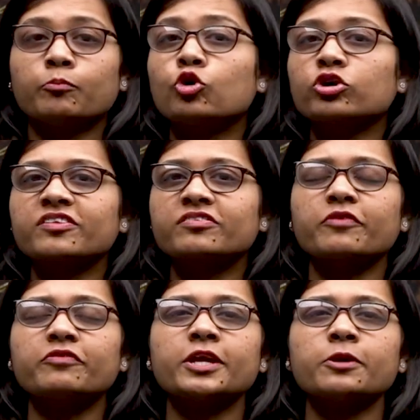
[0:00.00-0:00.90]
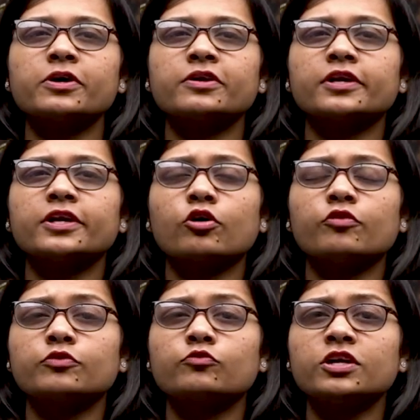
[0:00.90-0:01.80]
More than 70%
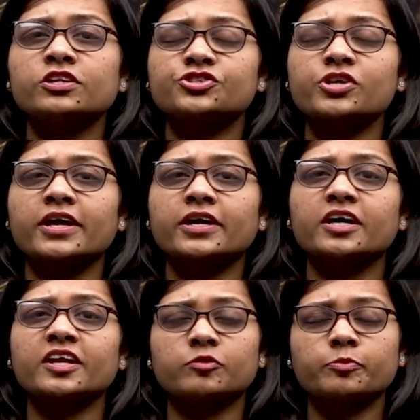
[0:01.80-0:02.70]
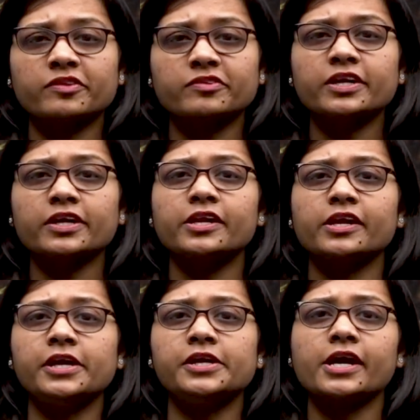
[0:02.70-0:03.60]
of the world's tiger is present in
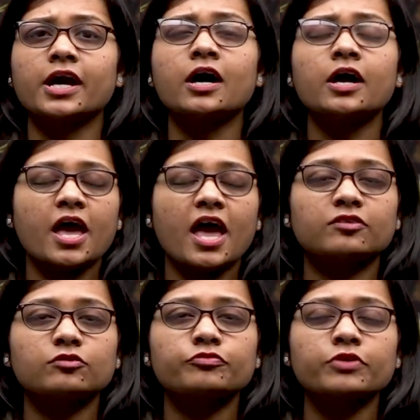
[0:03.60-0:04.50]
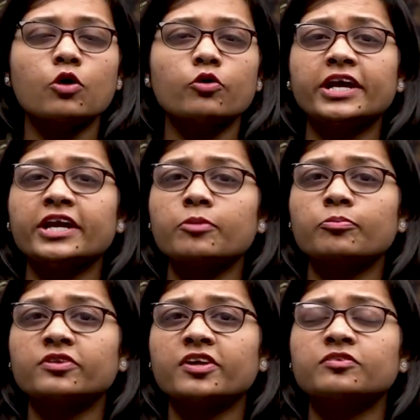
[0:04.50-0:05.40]
India. As of now, India
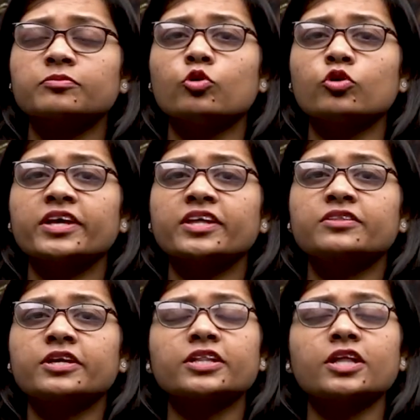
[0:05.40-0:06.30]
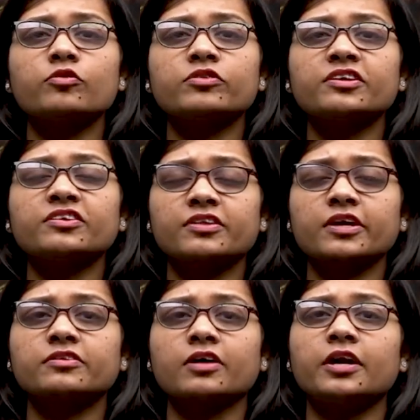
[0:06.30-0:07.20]
possesses more than
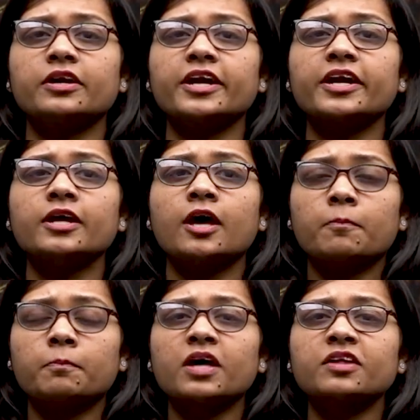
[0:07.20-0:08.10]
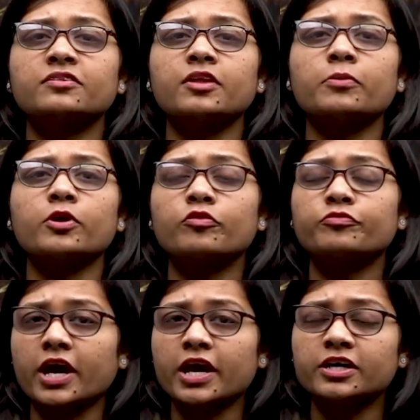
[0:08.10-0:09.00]
3,600 plus number
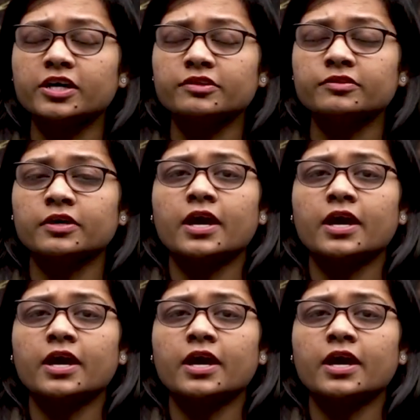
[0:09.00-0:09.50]
of tigers,